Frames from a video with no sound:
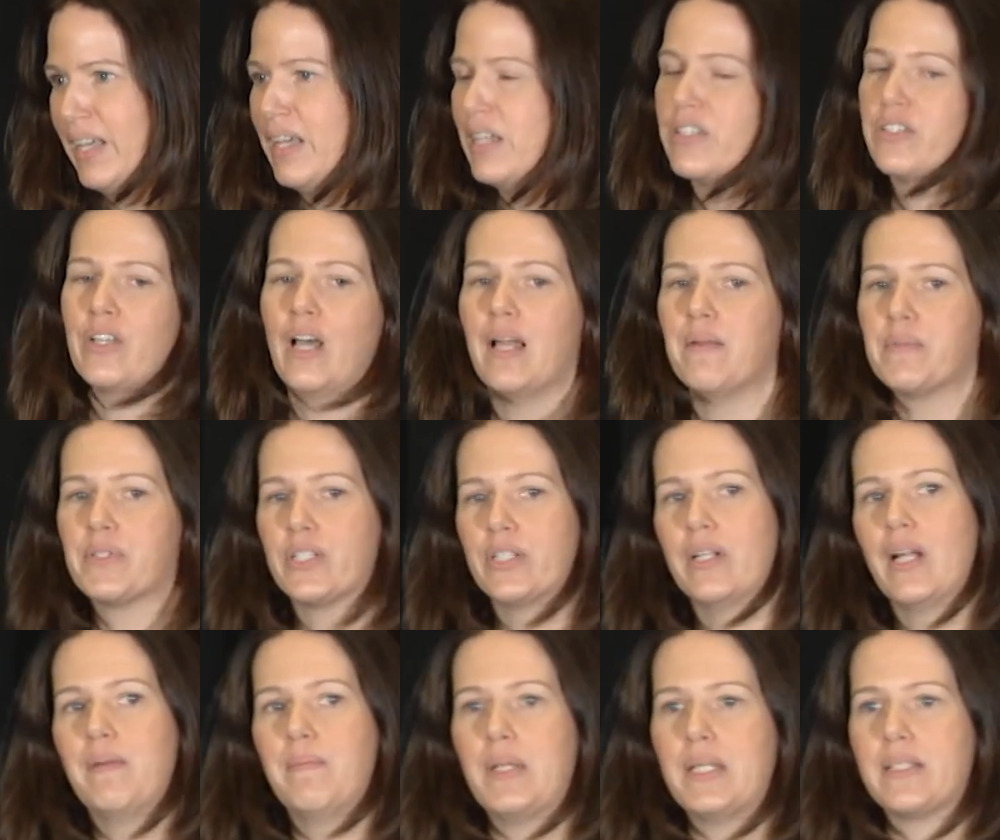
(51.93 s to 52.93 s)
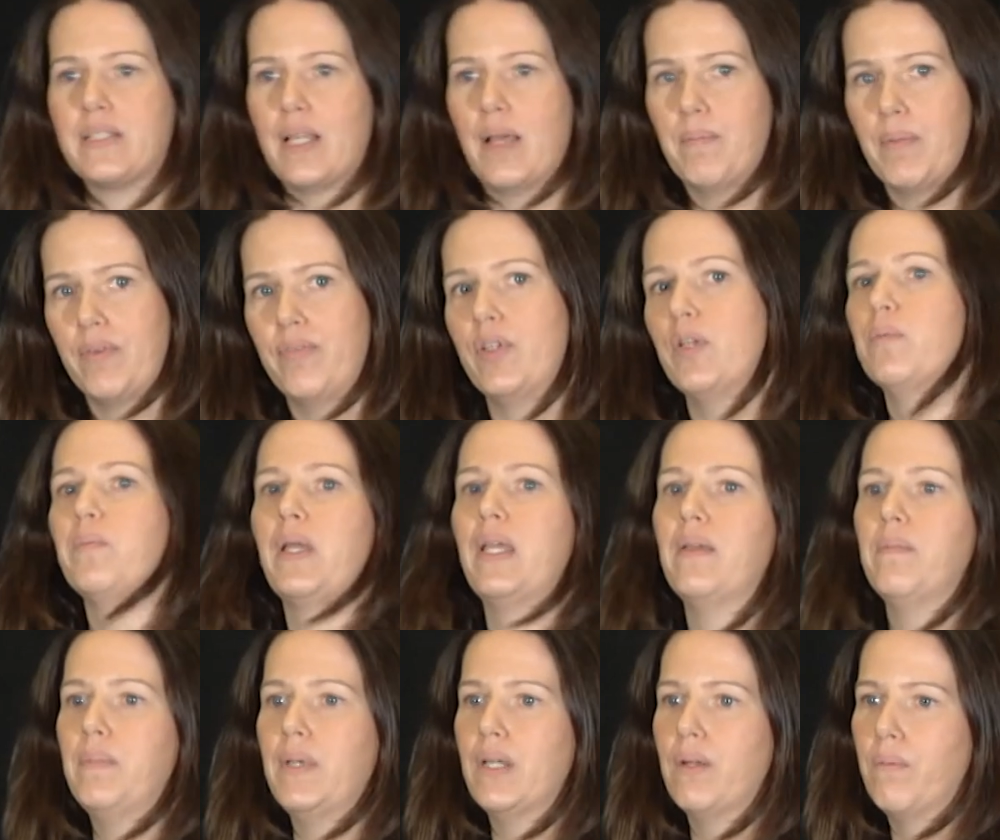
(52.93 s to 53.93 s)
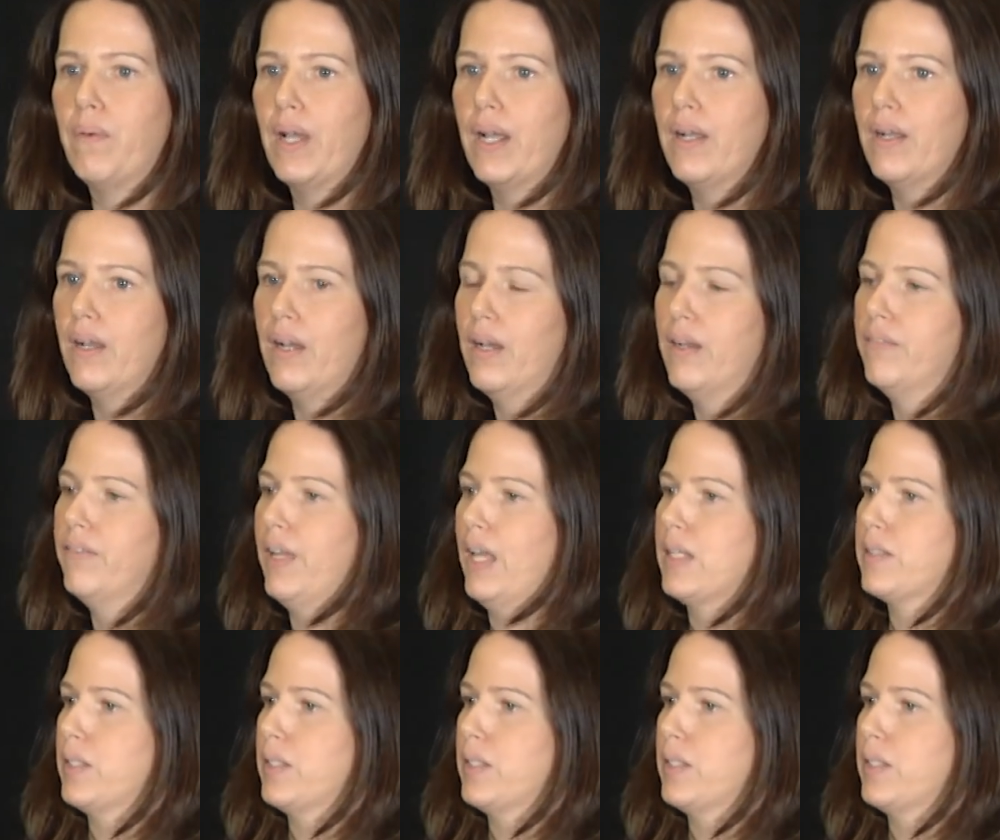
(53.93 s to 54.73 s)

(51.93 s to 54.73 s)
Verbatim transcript: So I'm sure, I mean, some of you may be aware of